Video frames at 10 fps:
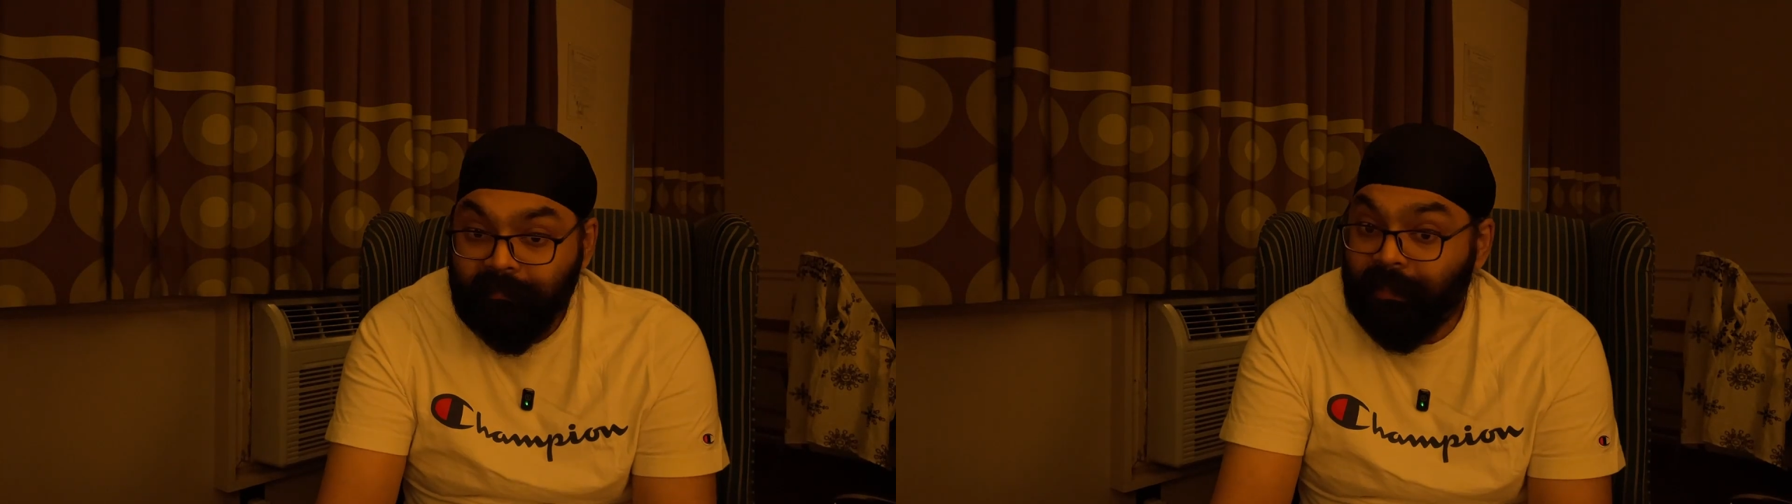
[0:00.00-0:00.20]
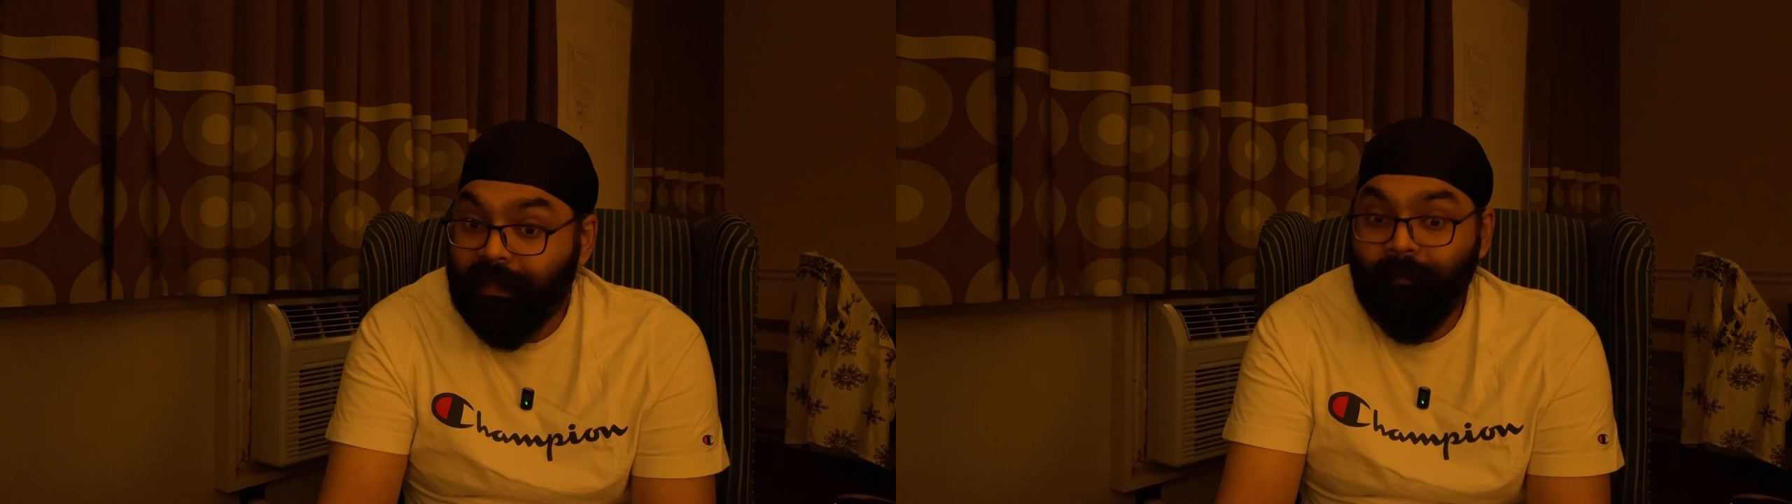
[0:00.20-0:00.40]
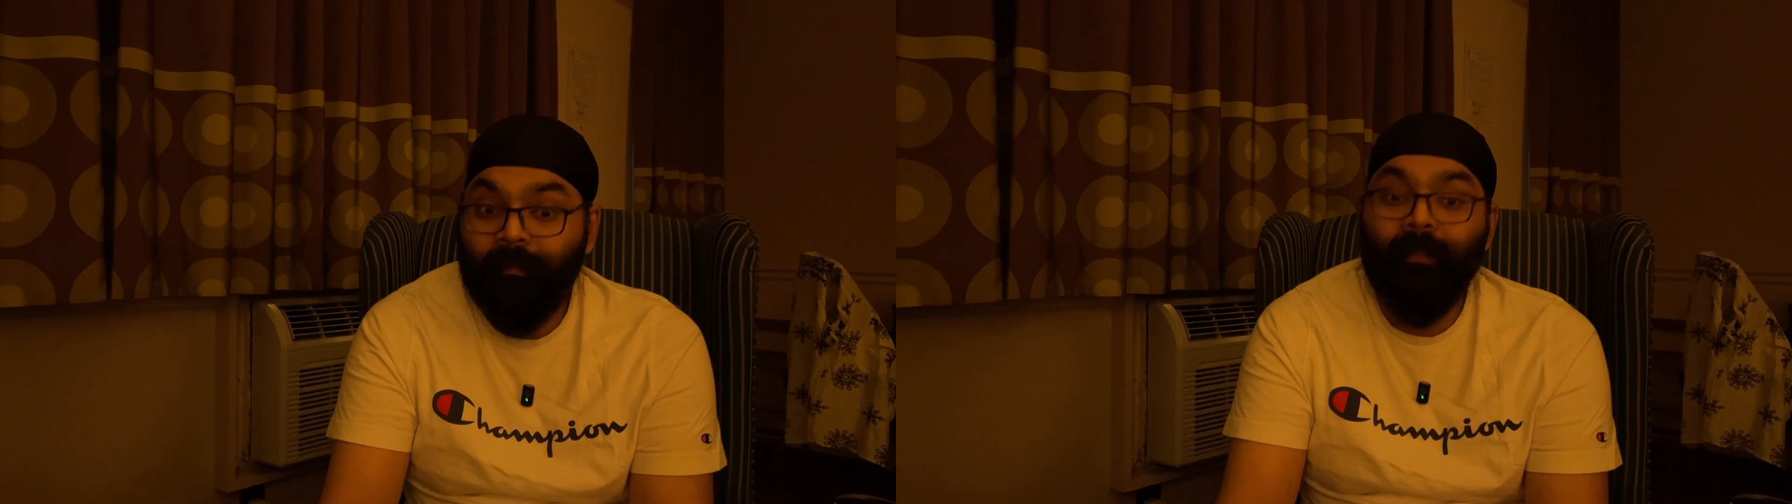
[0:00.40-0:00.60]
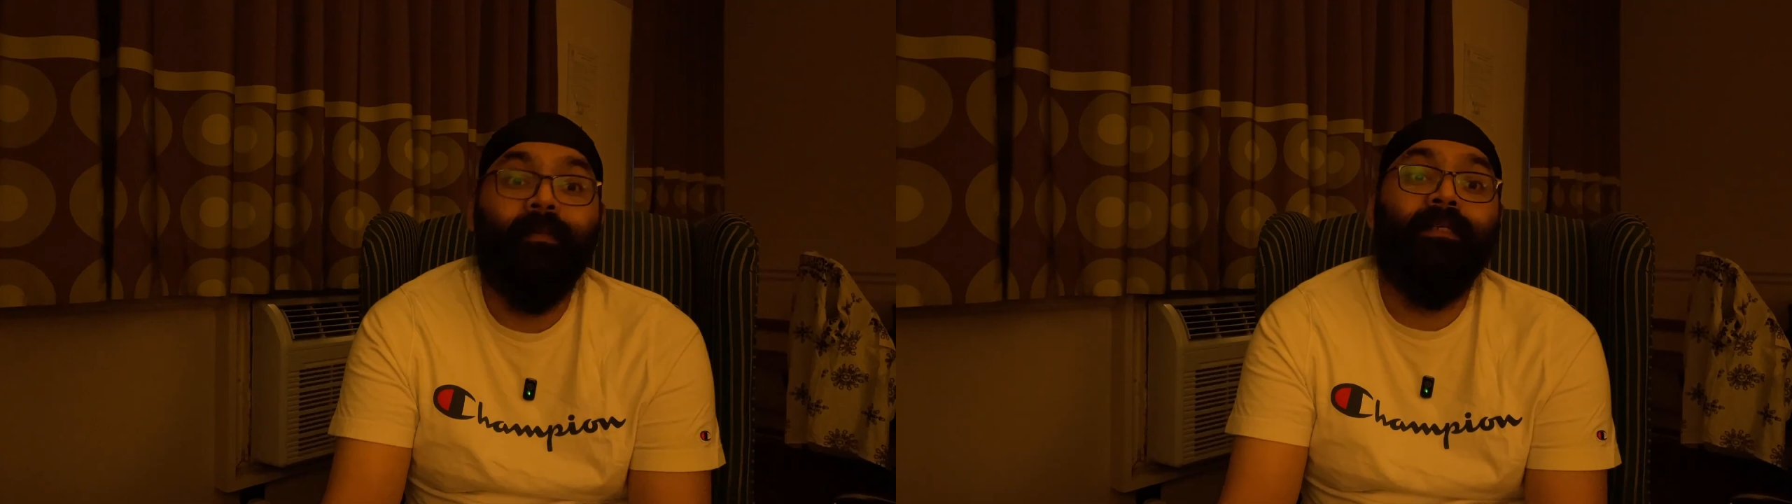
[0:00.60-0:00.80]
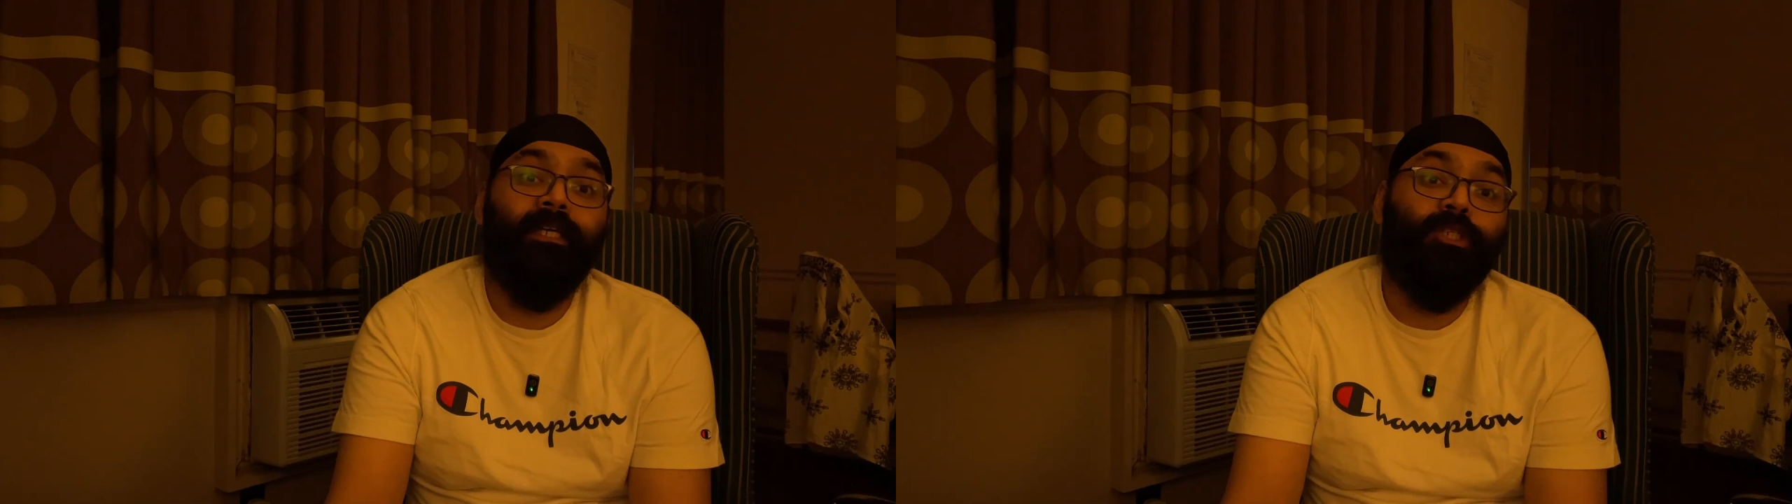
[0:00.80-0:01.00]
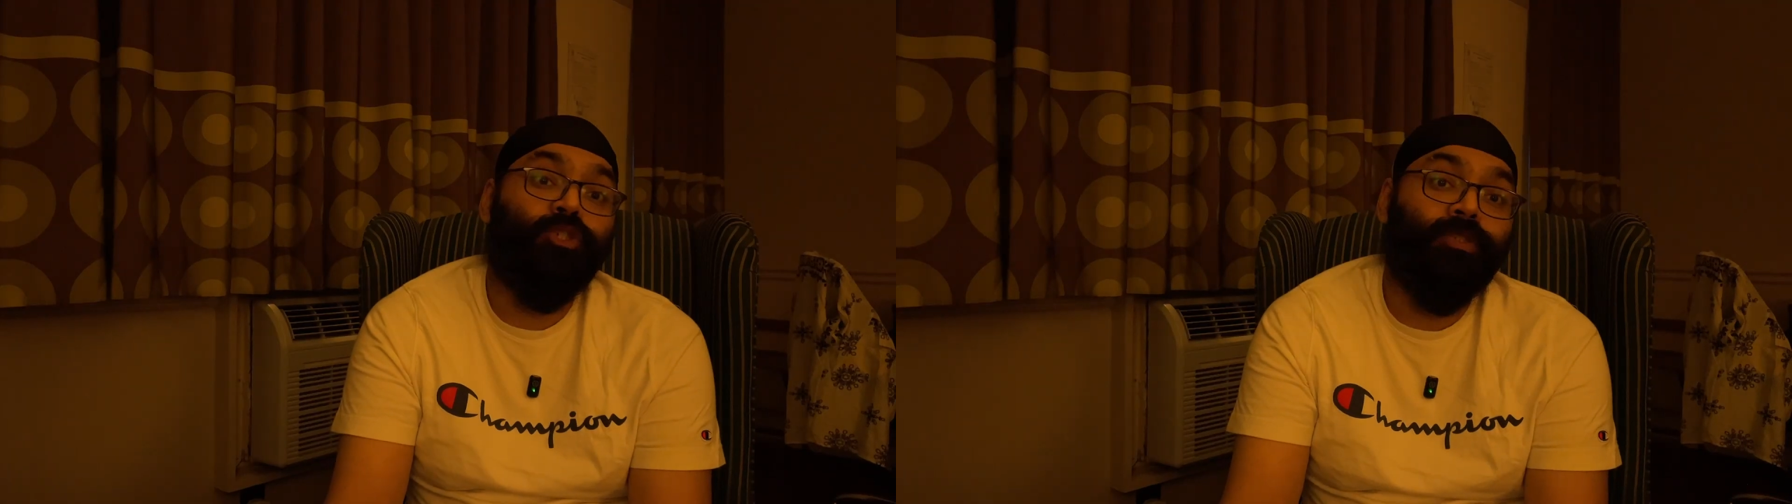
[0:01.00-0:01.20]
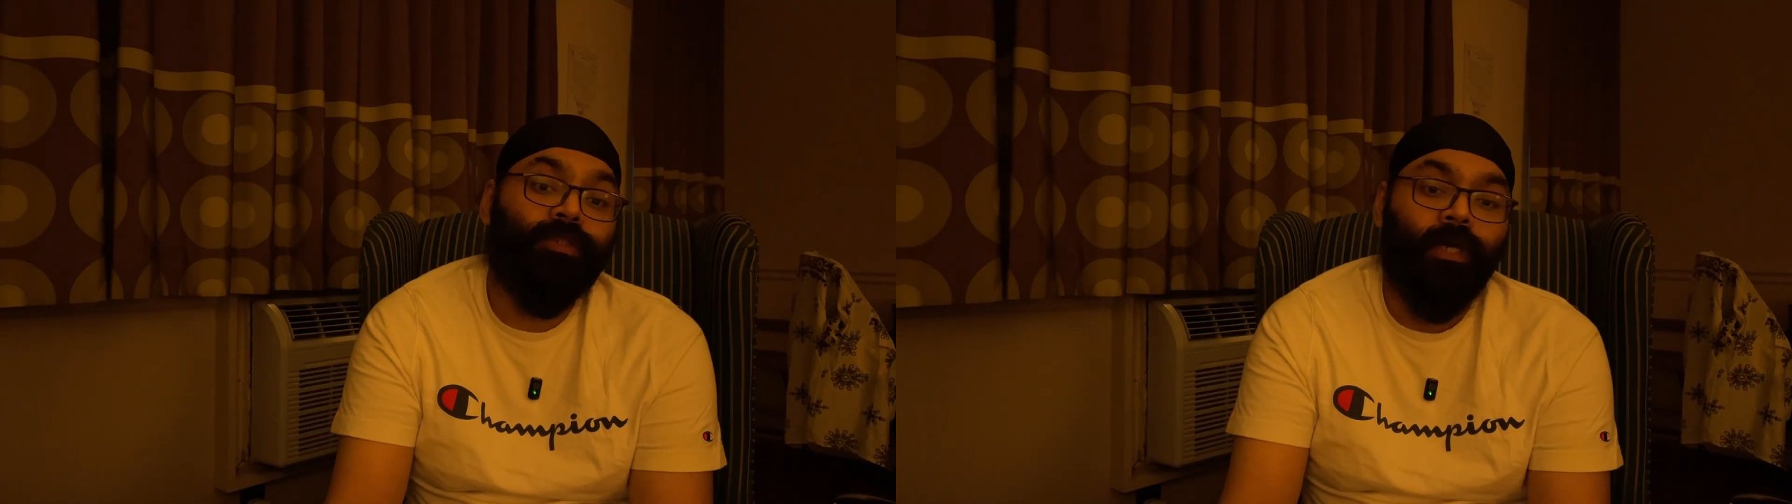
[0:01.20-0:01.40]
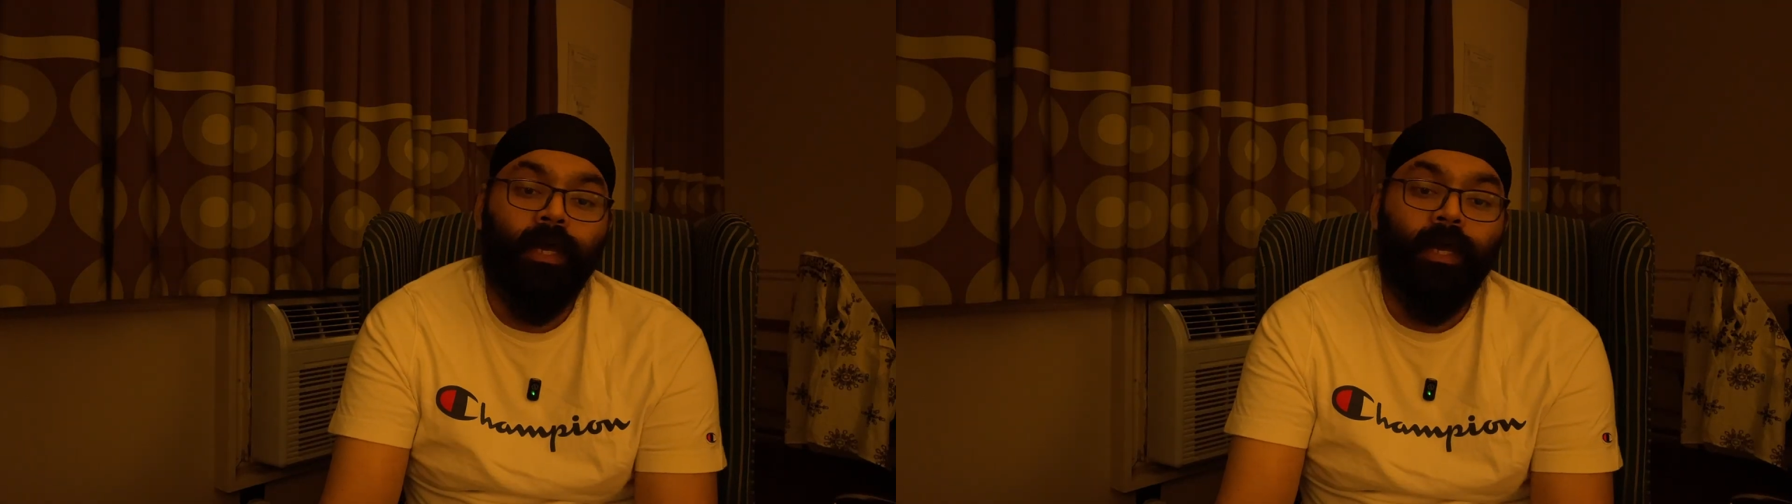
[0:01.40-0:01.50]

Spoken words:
three implementations.